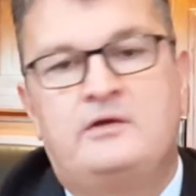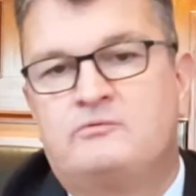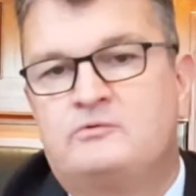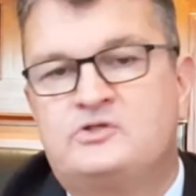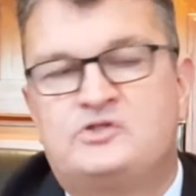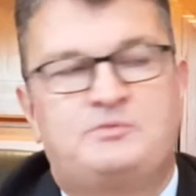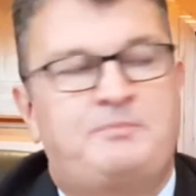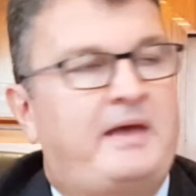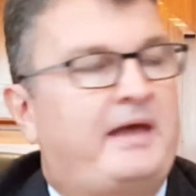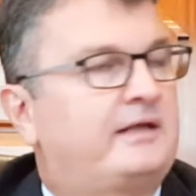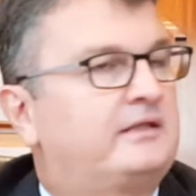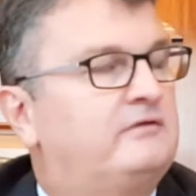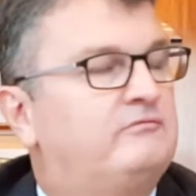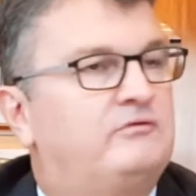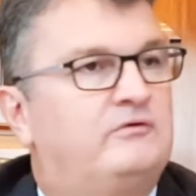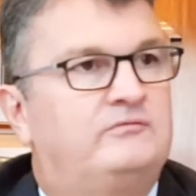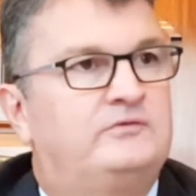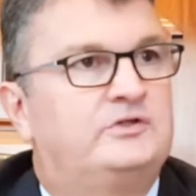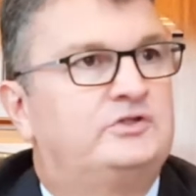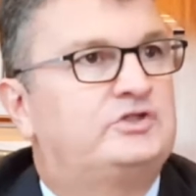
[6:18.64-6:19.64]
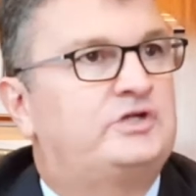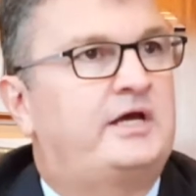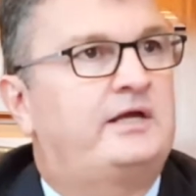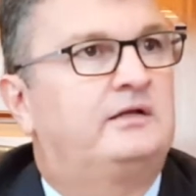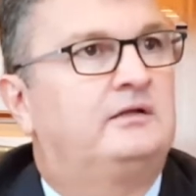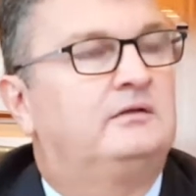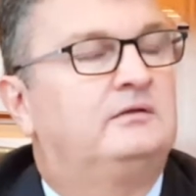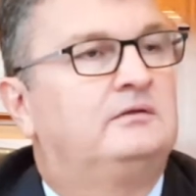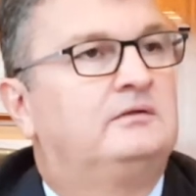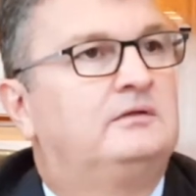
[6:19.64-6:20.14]
irrespective of the
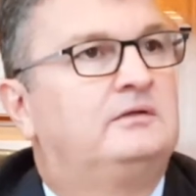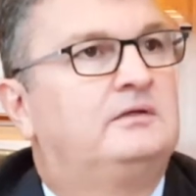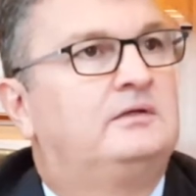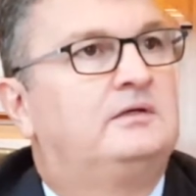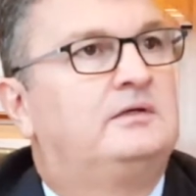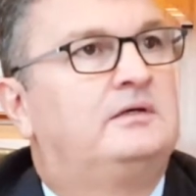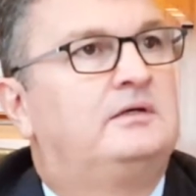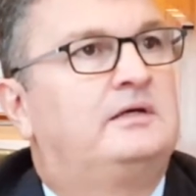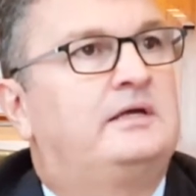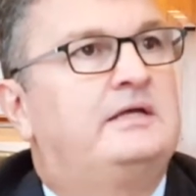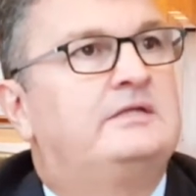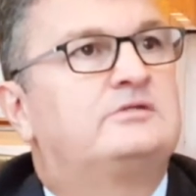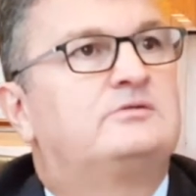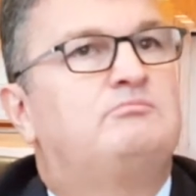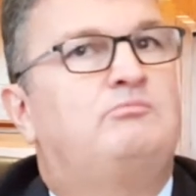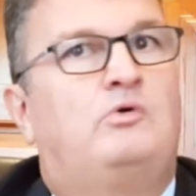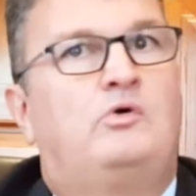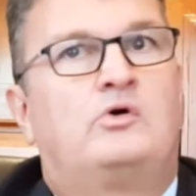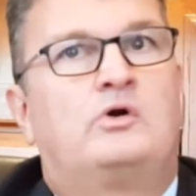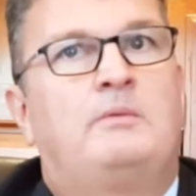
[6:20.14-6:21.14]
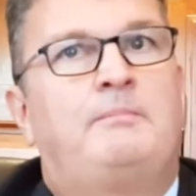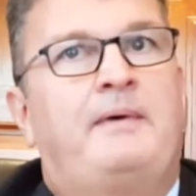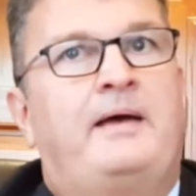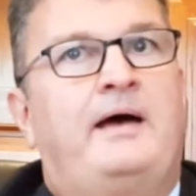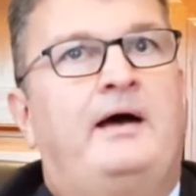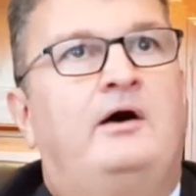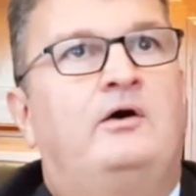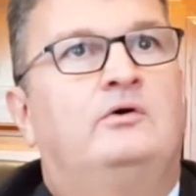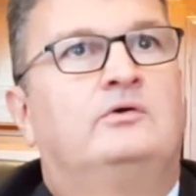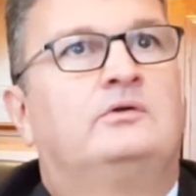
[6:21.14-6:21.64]
channel. It's more
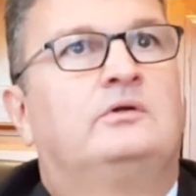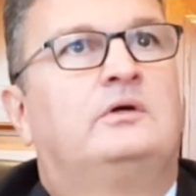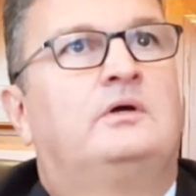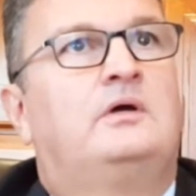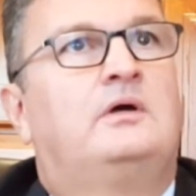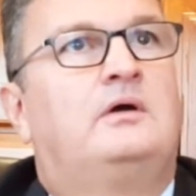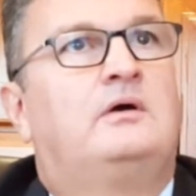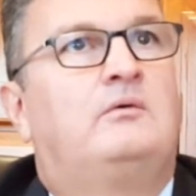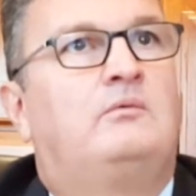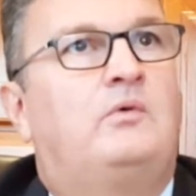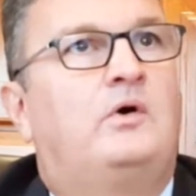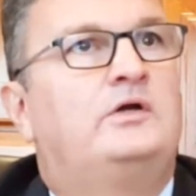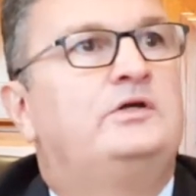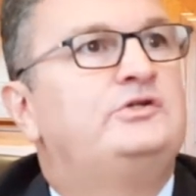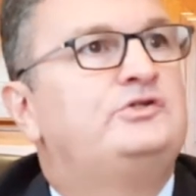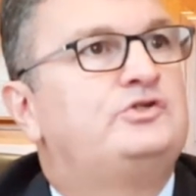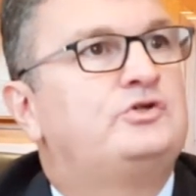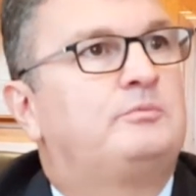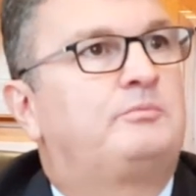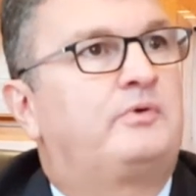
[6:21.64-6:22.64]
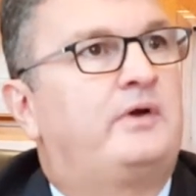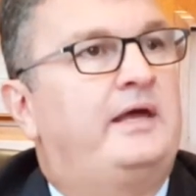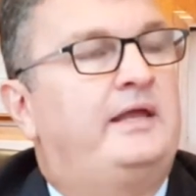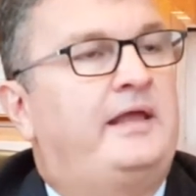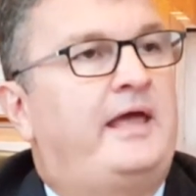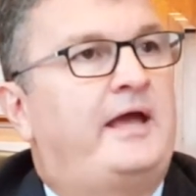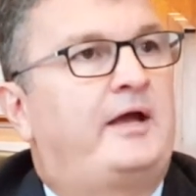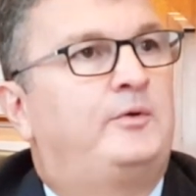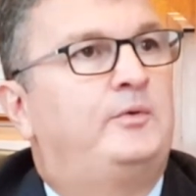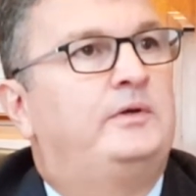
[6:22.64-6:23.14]
about what is your
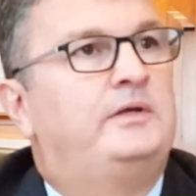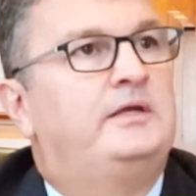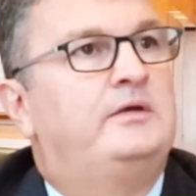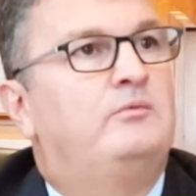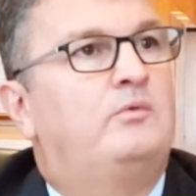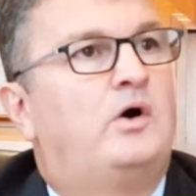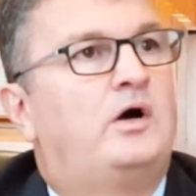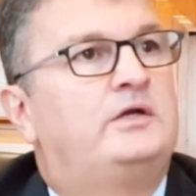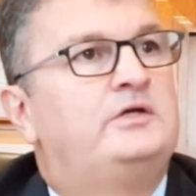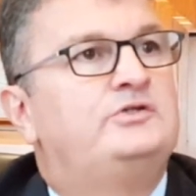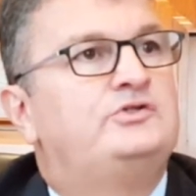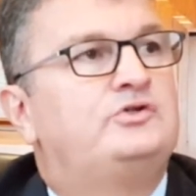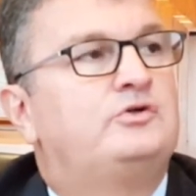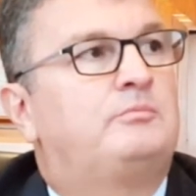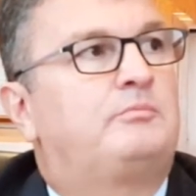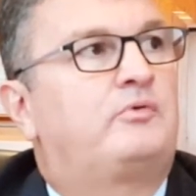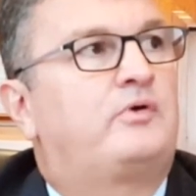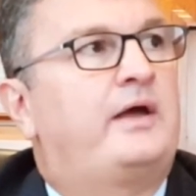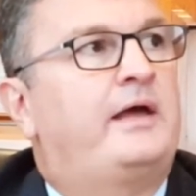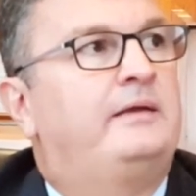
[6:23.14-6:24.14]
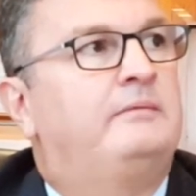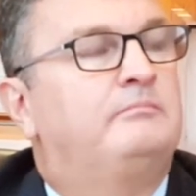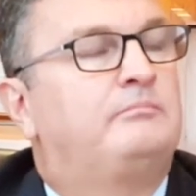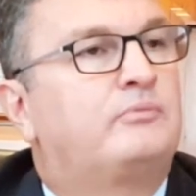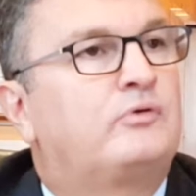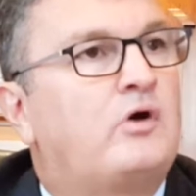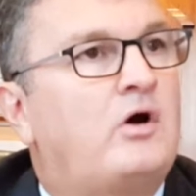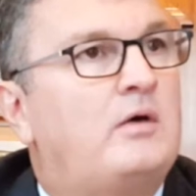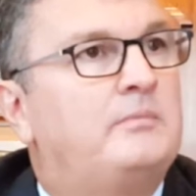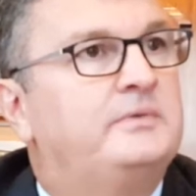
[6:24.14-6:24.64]
brand equity, what is your
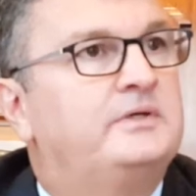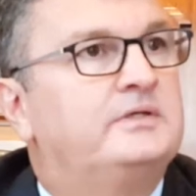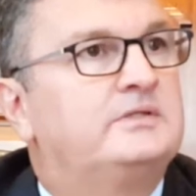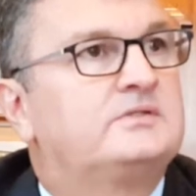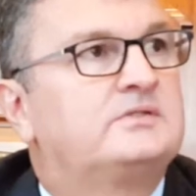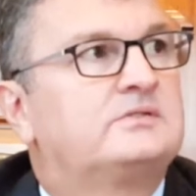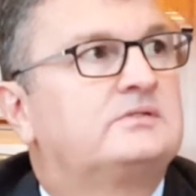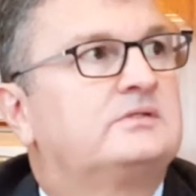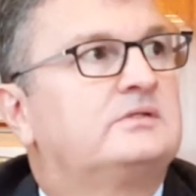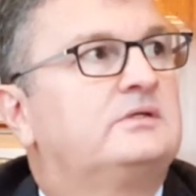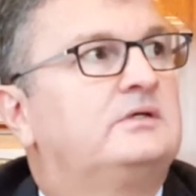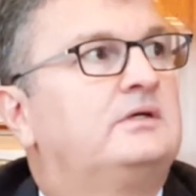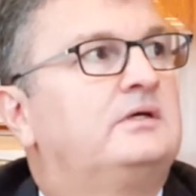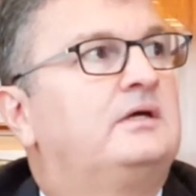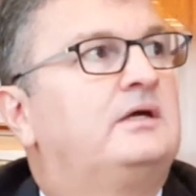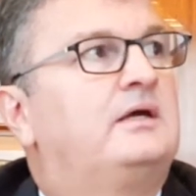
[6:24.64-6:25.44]
brand promise.